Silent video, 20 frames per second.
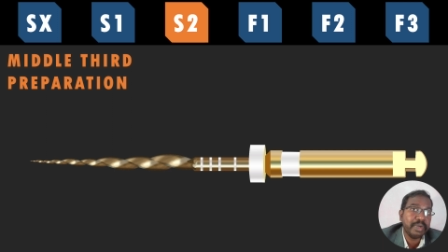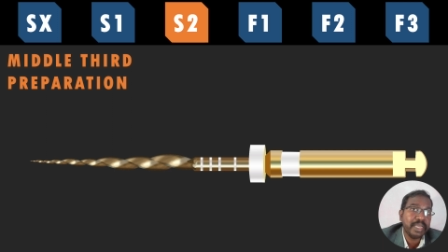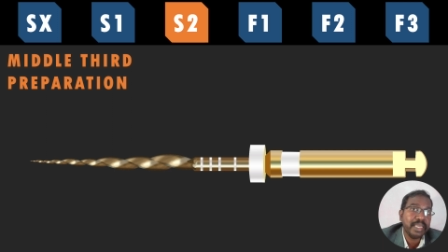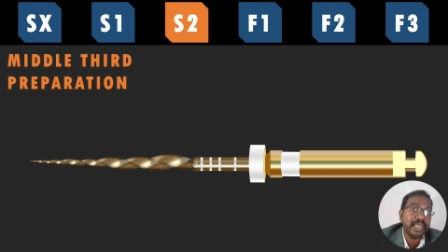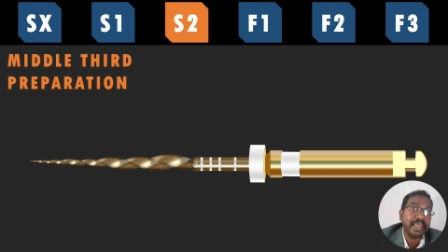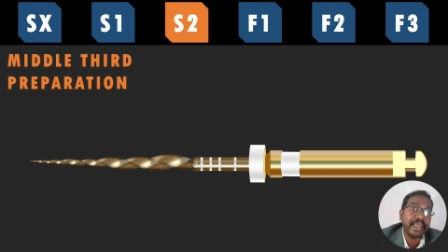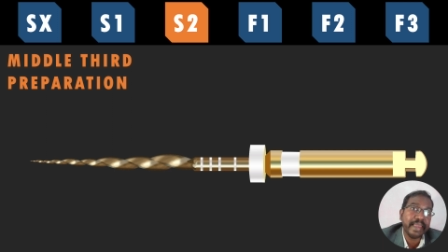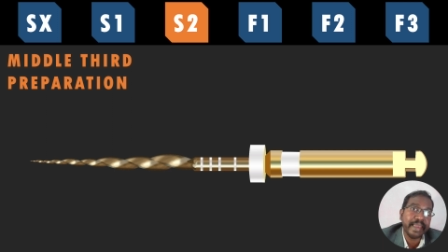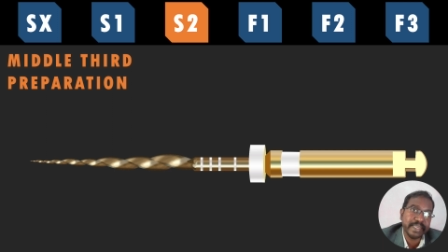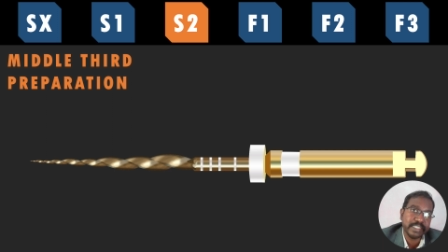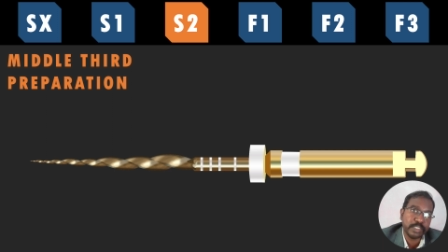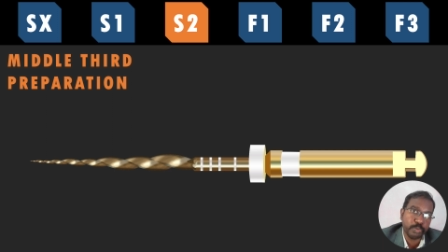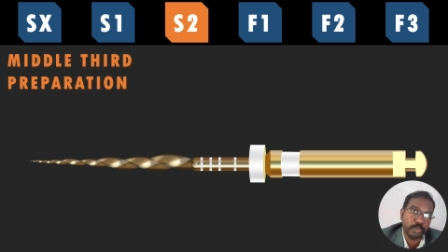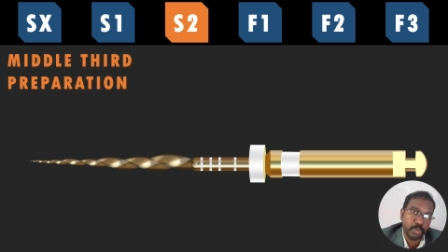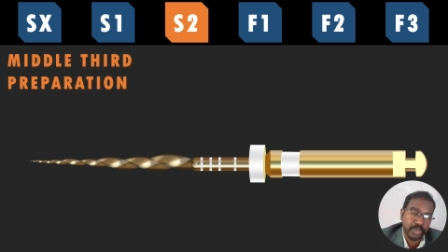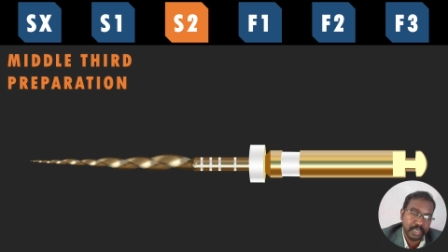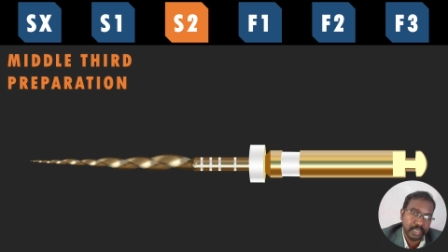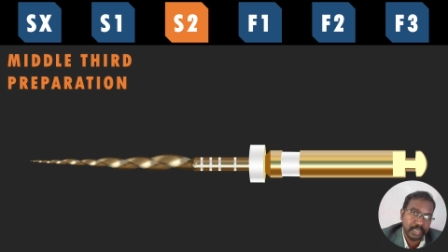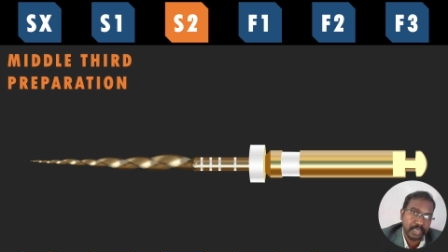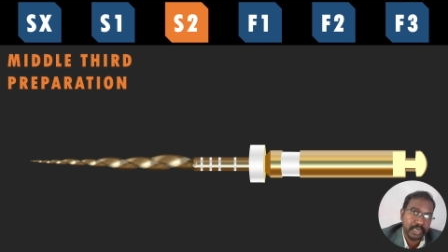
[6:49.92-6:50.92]
by
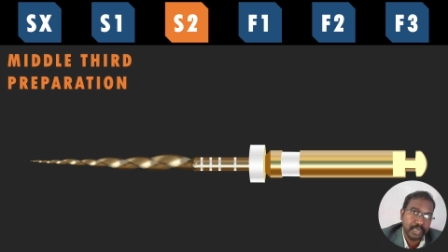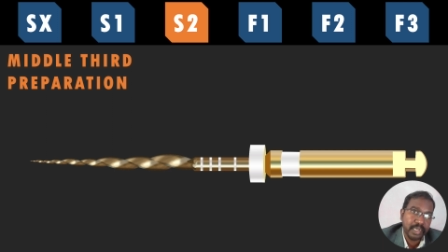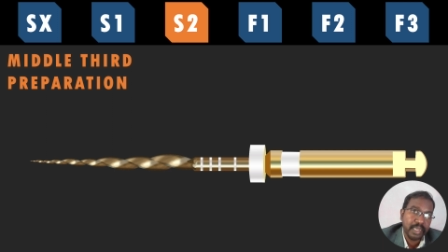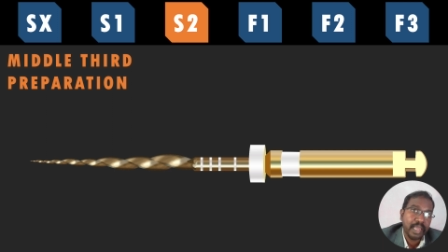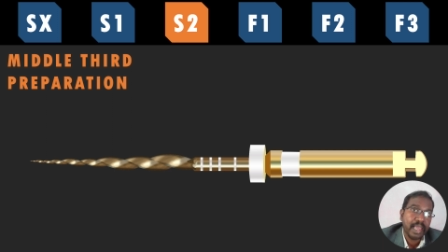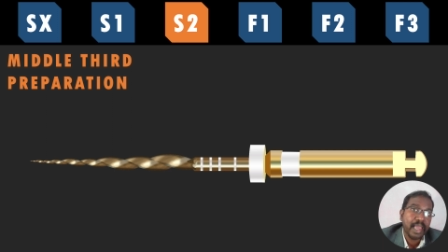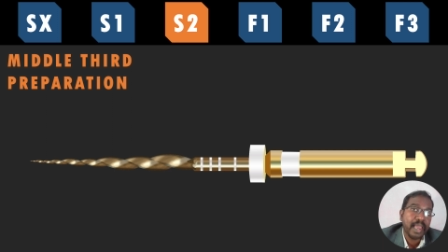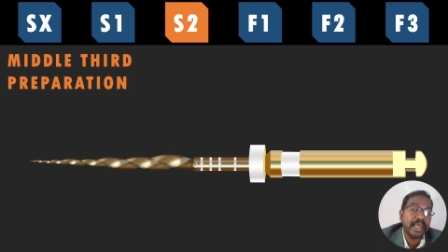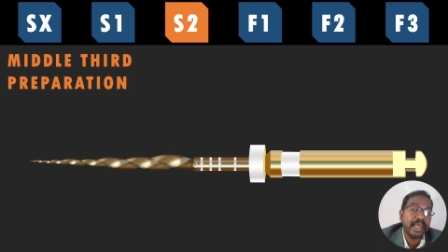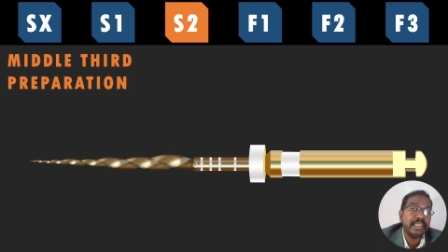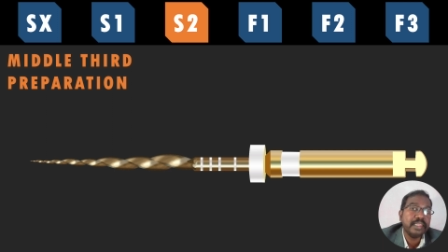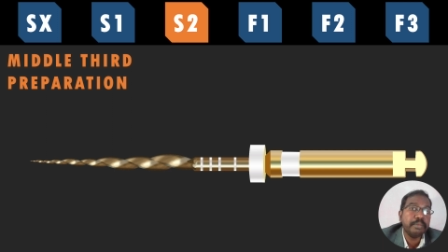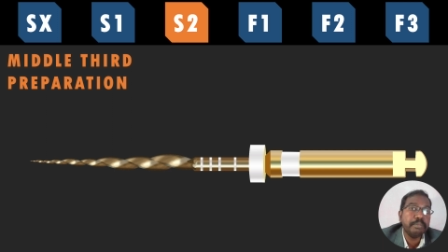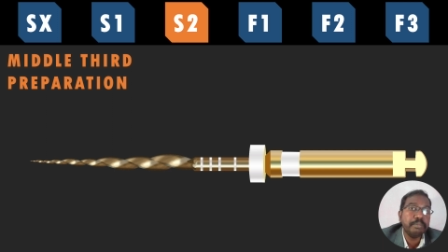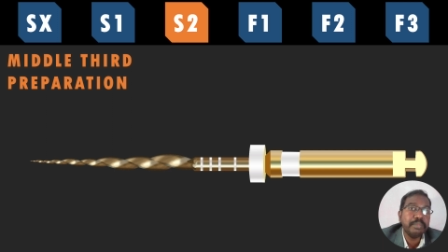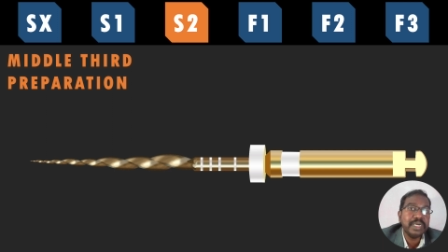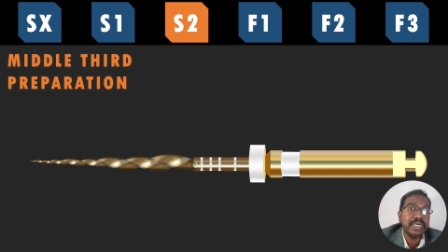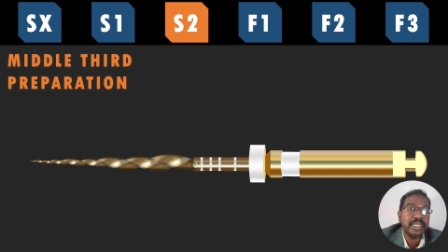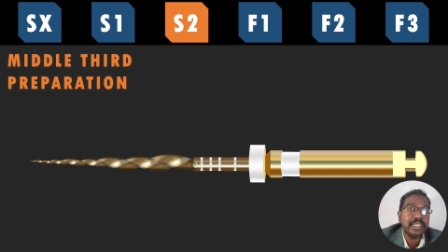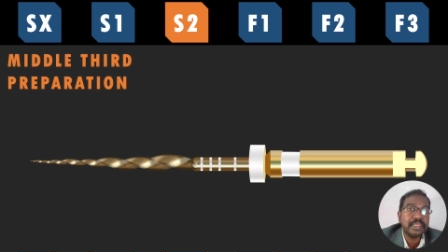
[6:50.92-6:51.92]
S1 and the
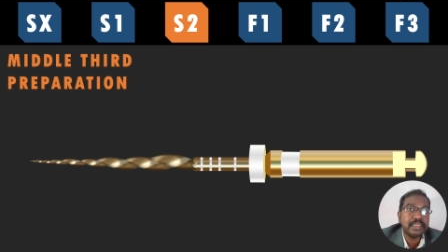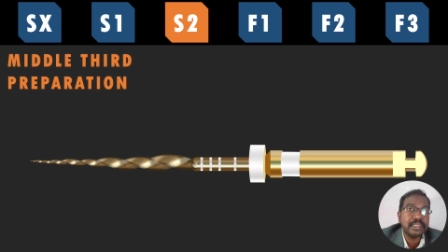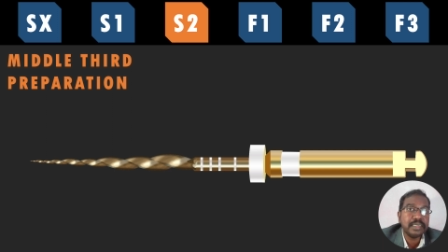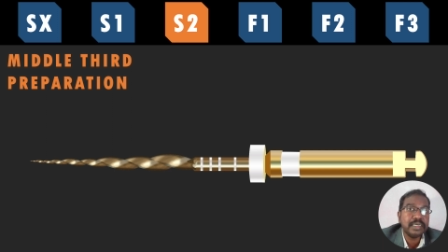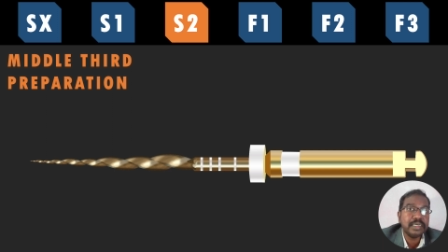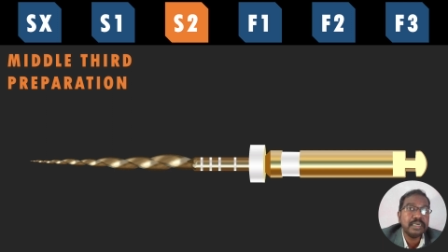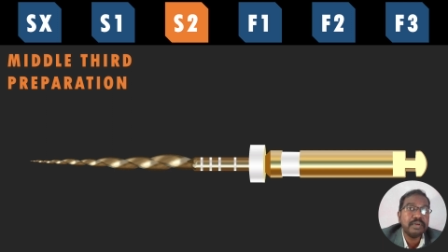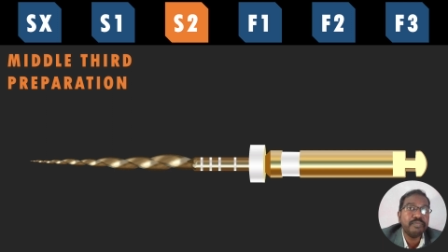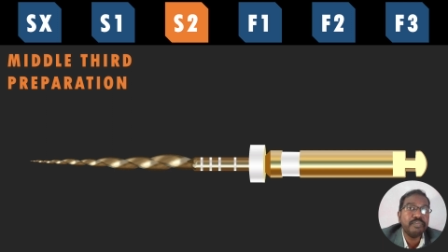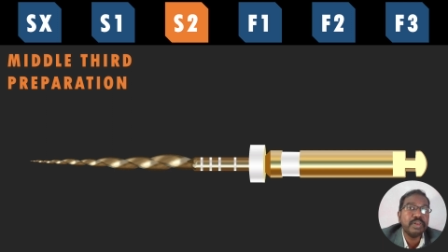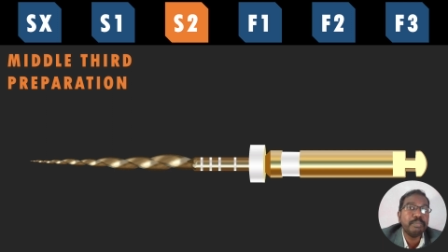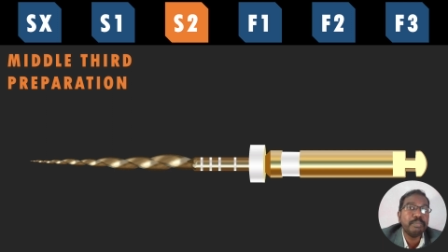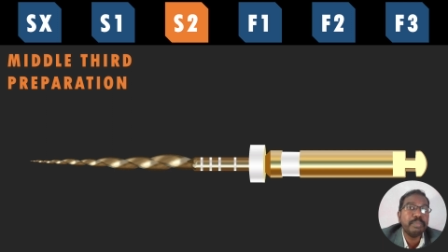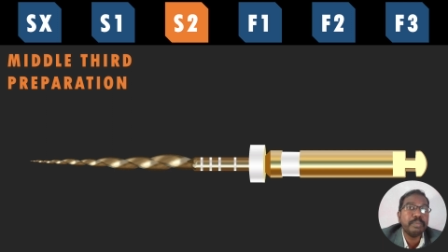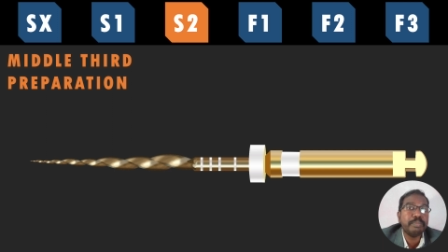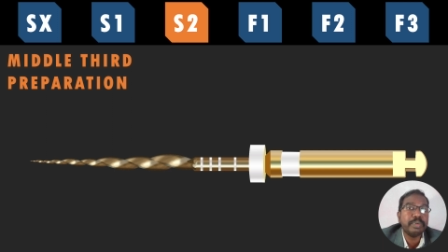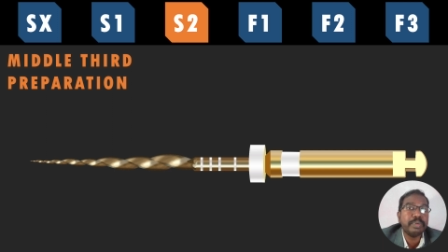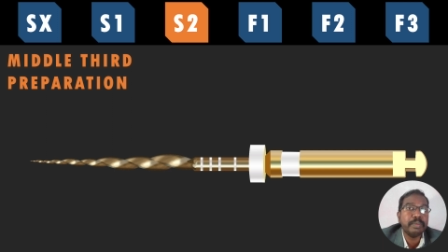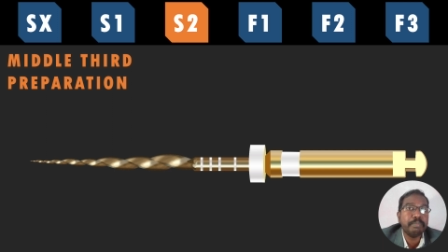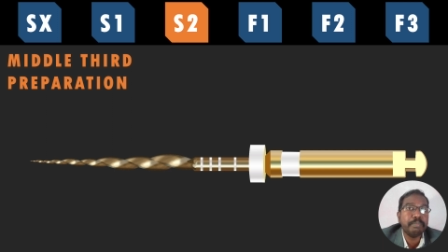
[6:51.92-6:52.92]
middle third will
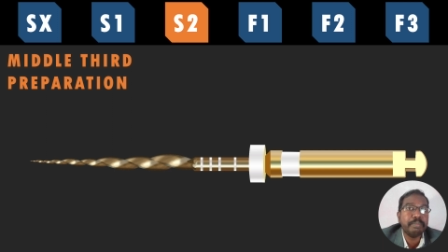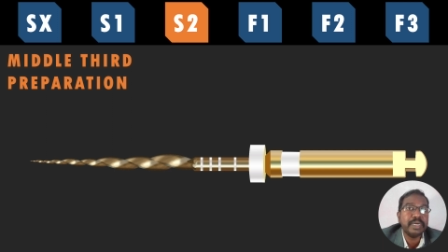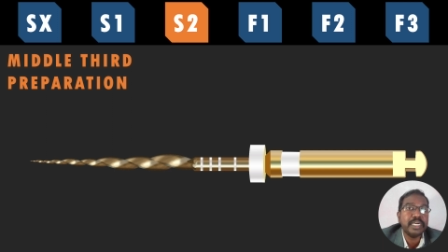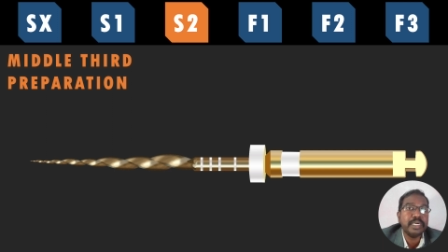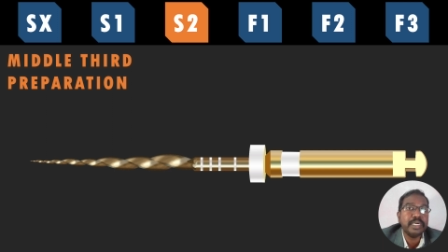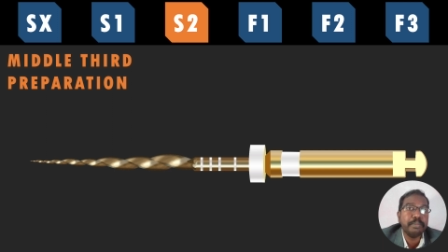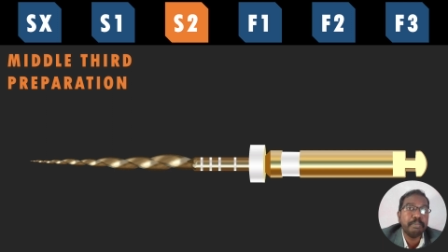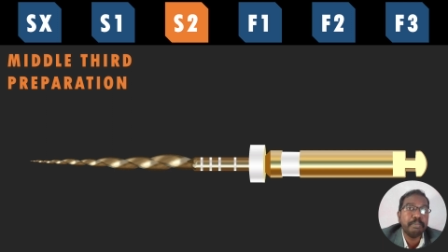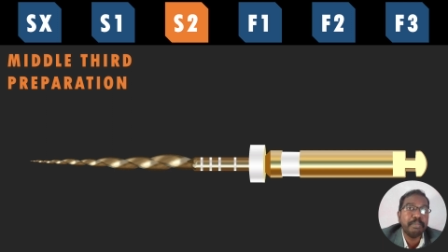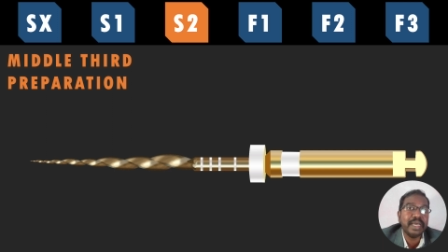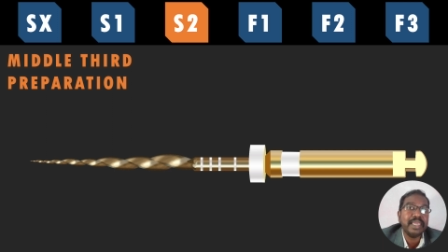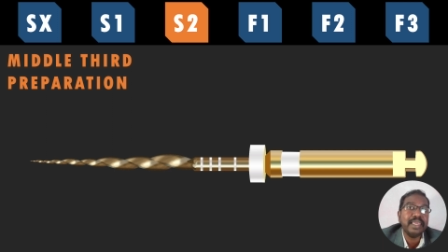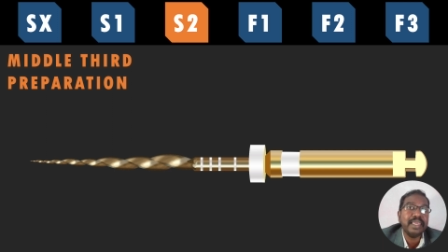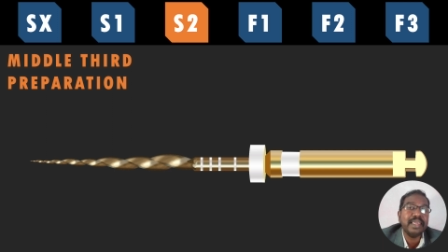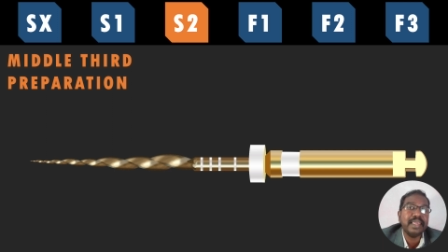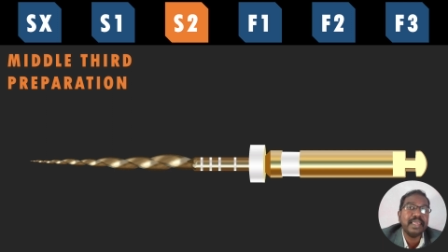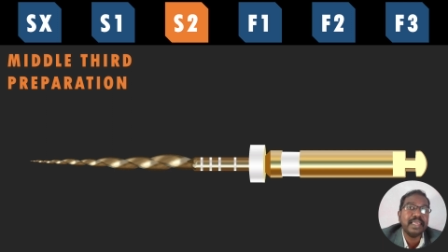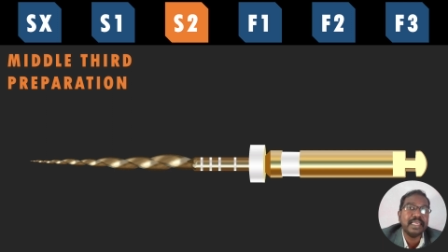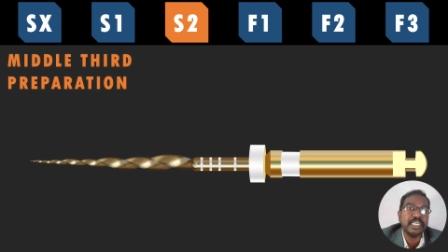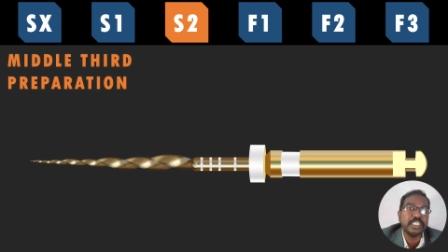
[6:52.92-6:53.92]
be prepared by
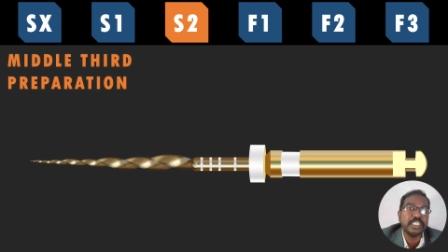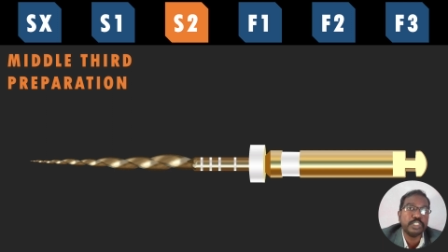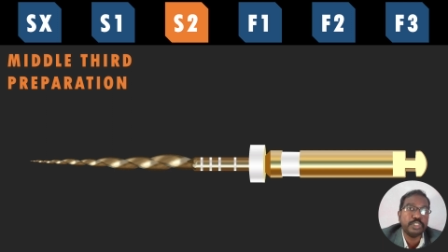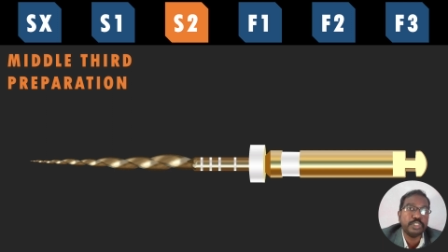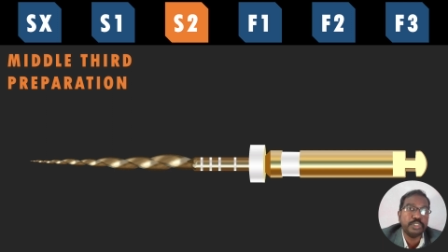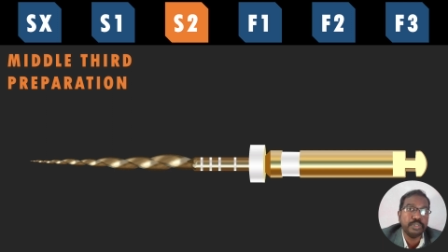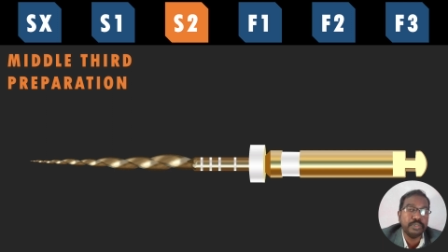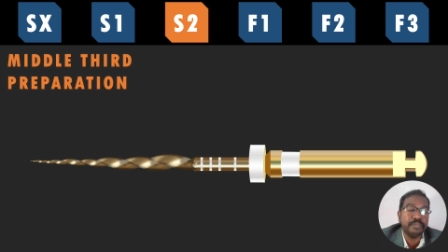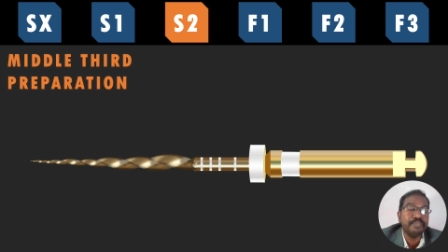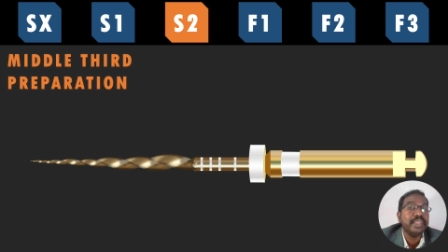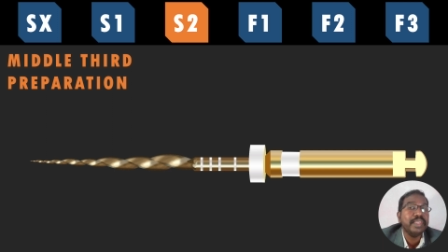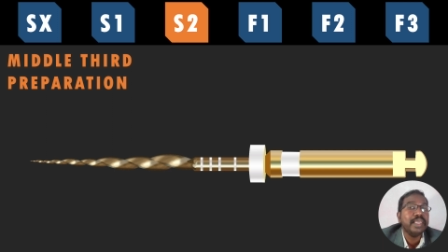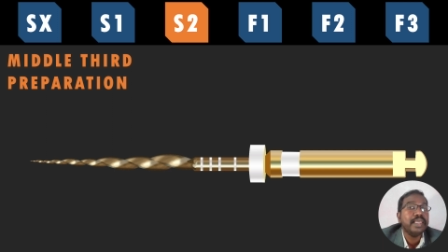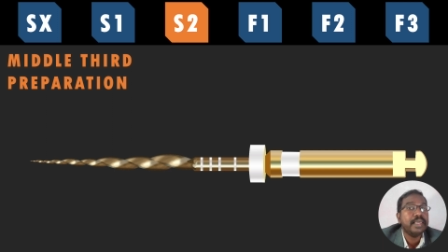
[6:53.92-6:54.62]
S2.